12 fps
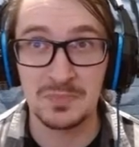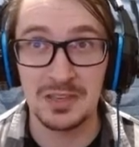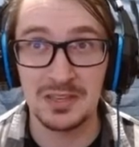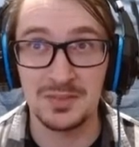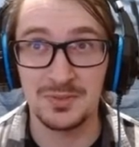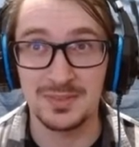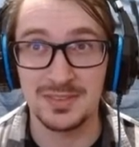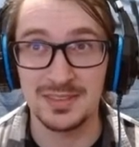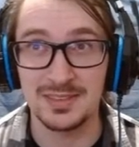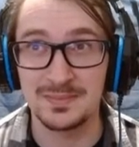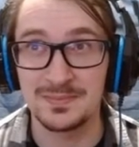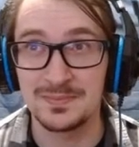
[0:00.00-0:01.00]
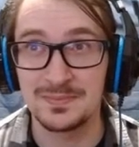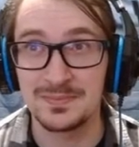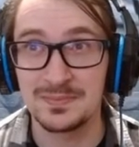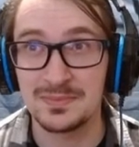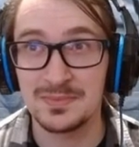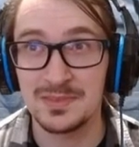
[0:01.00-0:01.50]
Interesting.
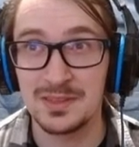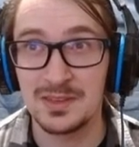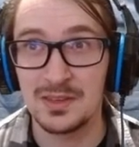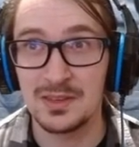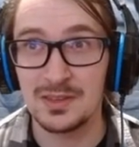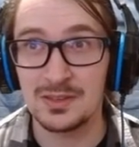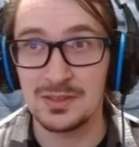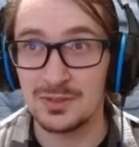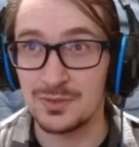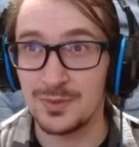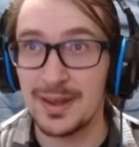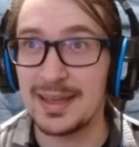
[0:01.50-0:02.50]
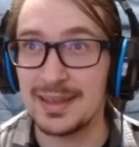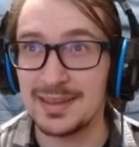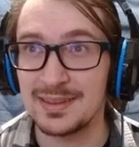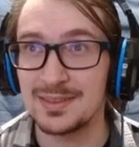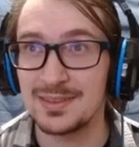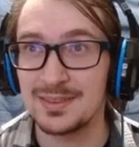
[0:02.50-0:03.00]
To
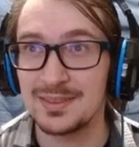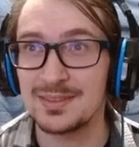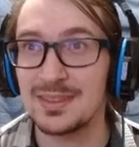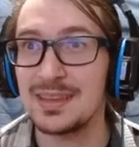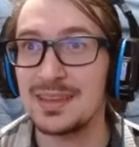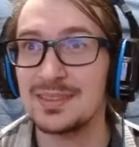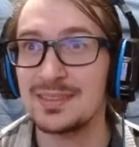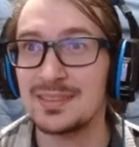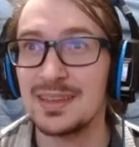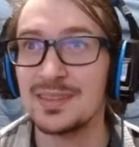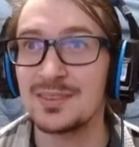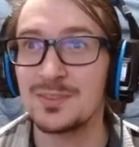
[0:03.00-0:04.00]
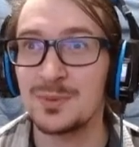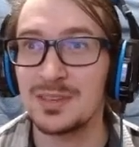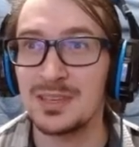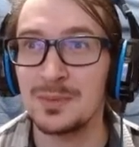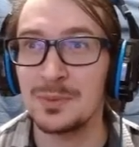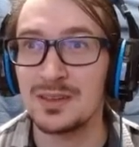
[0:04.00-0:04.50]
drag, slide the stylus while
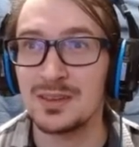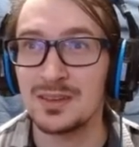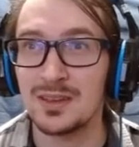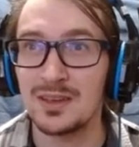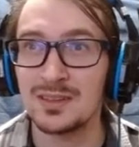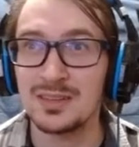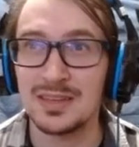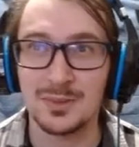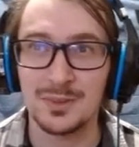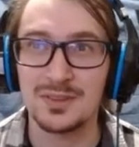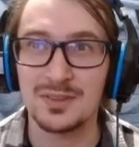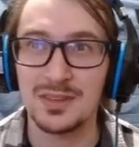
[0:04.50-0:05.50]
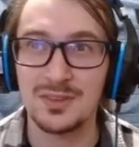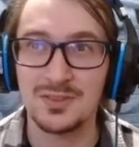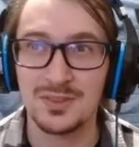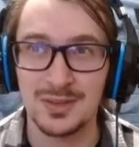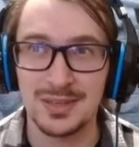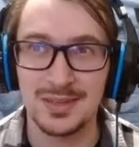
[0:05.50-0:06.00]
keeping it in contact with the
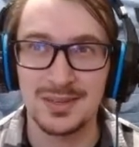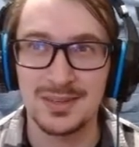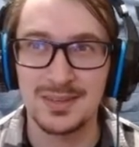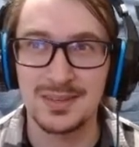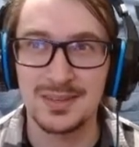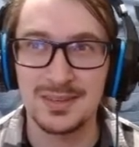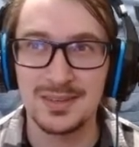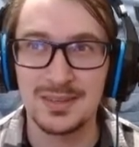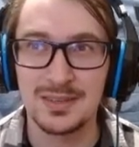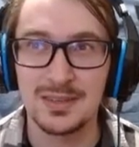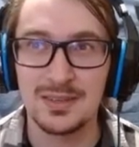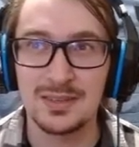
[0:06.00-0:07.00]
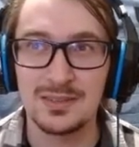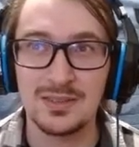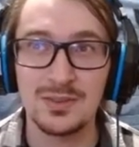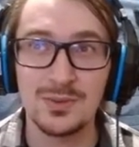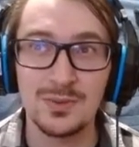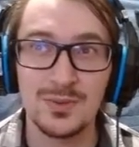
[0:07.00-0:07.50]
touchscreen. It's
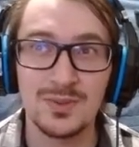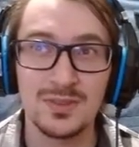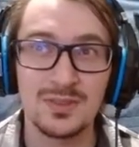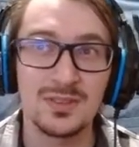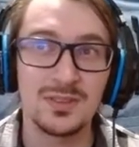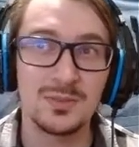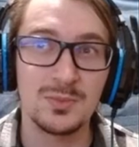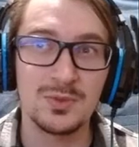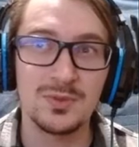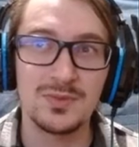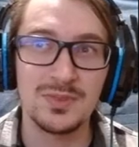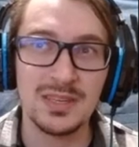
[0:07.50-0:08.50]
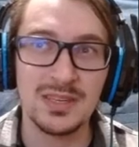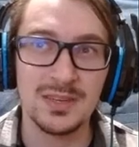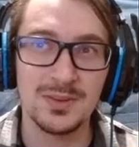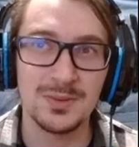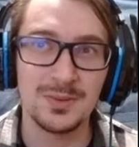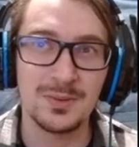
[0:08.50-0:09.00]
used to move
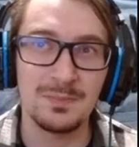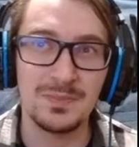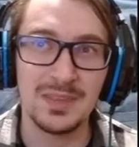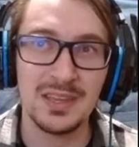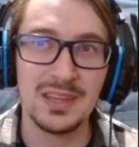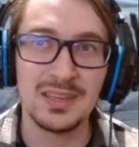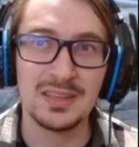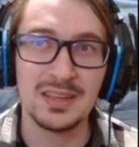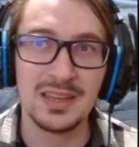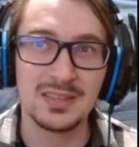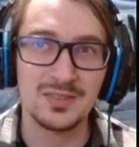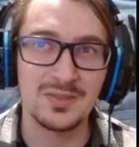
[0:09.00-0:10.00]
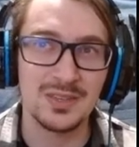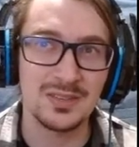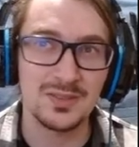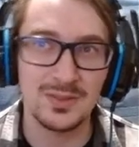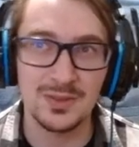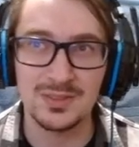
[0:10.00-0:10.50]
Neku and activate
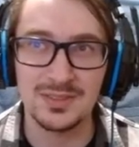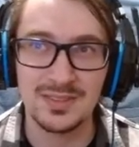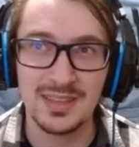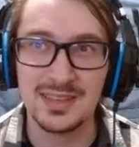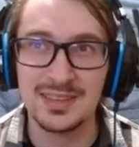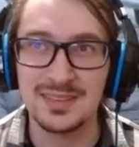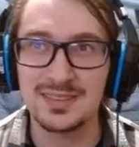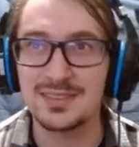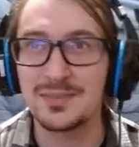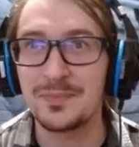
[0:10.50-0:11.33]
certain psyches.